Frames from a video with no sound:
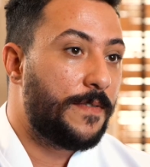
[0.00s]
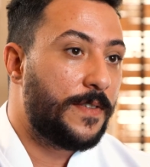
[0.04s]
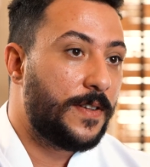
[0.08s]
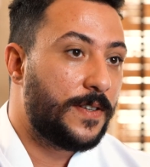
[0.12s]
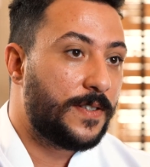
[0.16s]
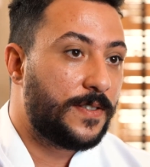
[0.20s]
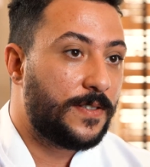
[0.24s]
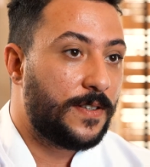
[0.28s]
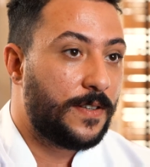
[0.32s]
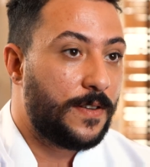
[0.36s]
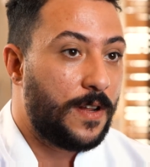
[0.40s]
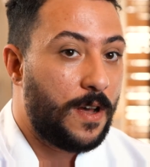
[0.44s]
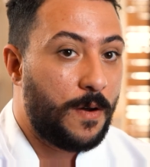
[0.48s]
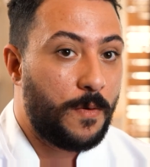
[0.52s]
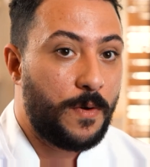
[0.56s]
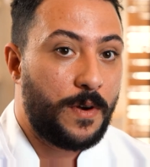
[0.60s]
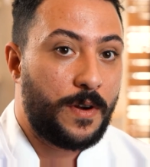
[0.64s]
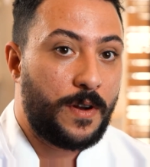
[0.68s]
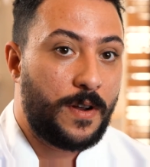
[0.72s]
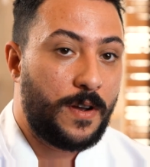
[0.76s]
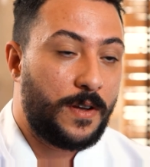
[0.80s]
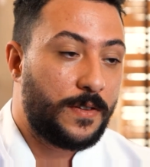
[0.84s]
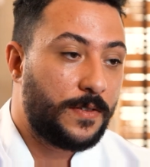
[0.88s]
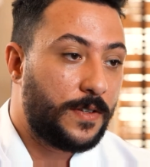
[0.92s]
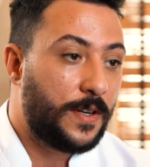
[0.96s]
this in our
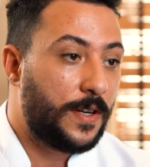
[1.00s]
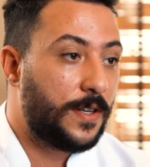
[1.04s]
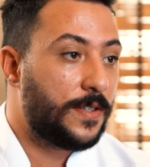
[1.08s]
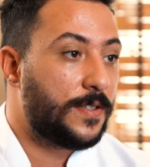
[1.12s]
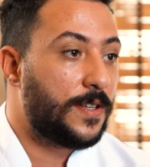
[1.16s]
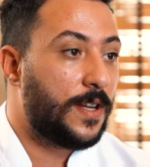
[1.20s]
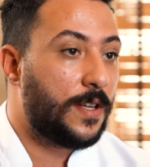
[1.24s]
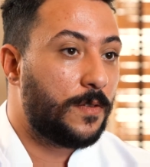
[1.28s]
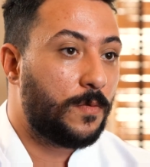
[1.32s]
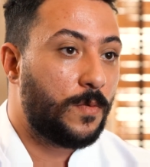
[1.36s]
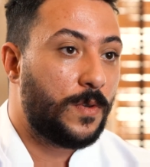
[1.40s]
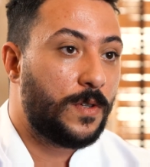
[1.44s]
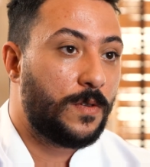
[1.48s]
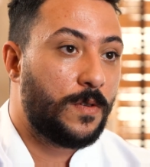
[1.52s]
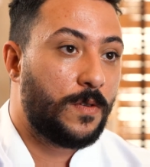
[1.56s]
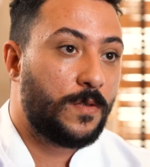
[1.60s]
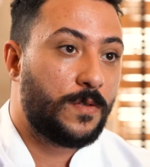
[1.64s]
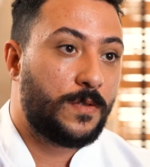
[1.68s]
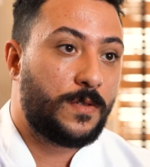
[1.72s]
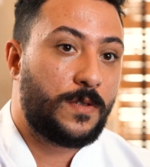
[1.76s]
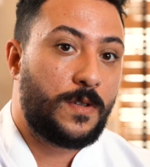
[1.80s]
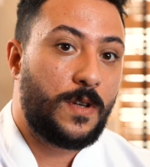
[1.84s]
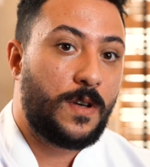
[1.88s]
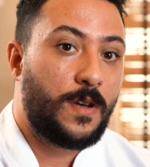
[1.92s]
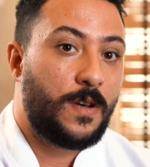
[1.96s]
countries and we
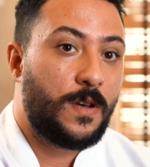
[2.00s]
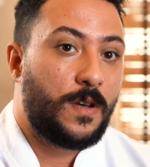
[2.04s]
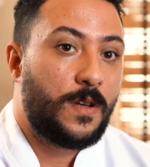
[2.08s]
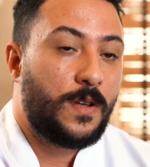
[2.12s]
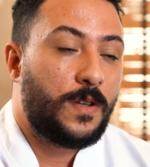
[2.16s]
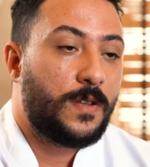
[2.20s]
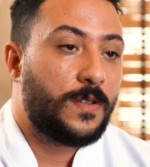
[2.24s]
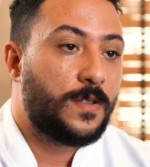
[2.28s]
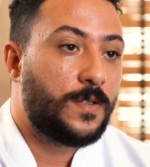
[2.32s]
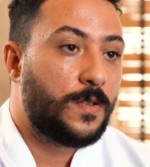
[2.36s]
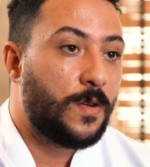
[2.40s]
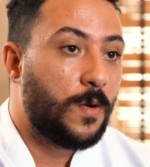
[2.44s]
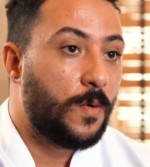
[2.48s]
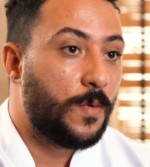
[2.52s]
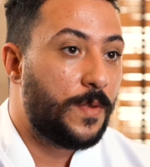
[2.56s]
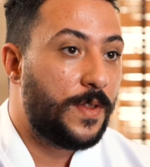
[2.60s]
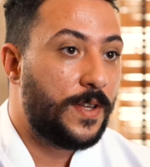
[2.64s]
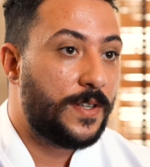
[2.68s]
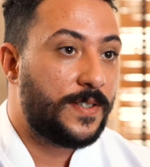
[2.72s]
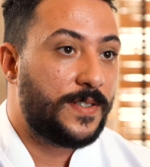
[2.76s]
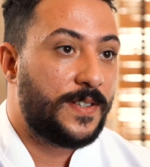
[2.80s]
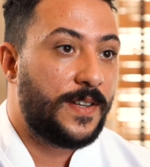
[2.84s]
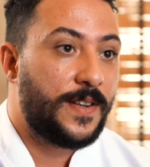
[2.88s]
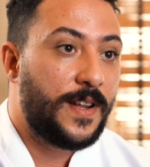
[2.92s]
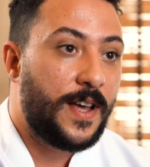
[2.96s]
don't saw this in